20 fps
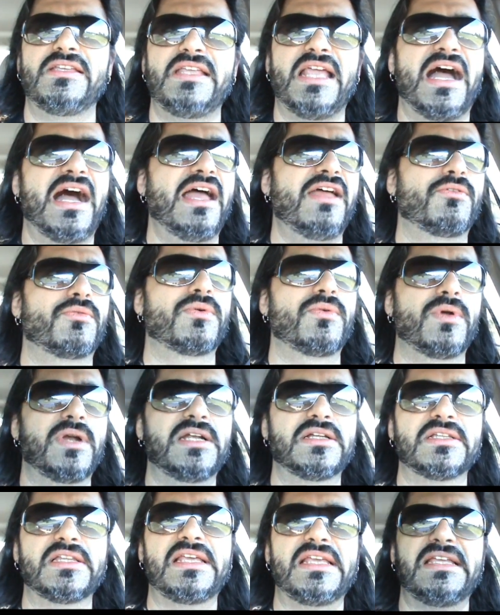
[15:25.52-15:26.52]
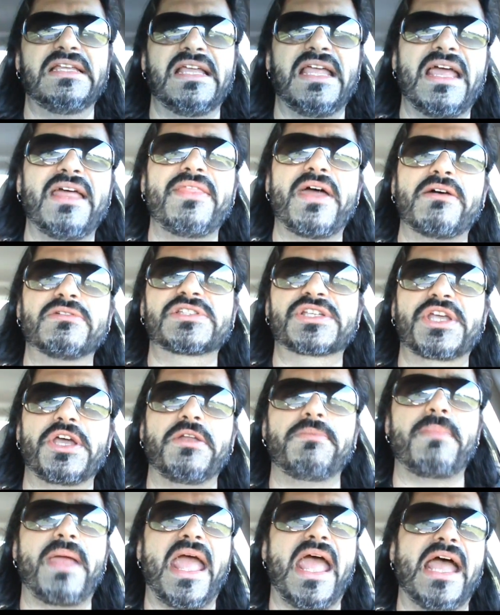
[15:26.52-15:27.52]
Yeah, that was a
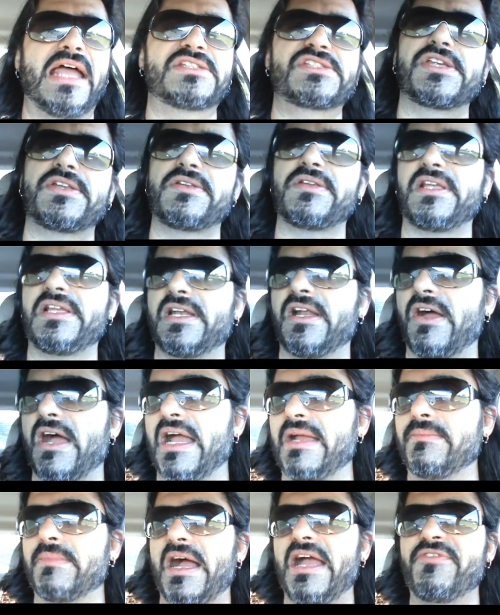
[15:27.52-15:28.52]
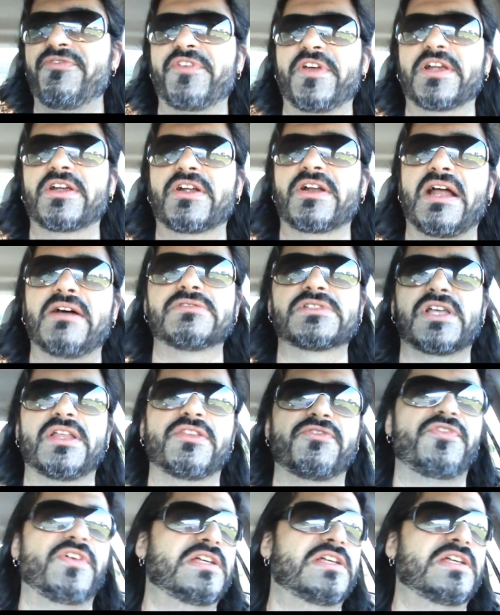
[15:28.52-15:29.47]
good match, and I figured I was on the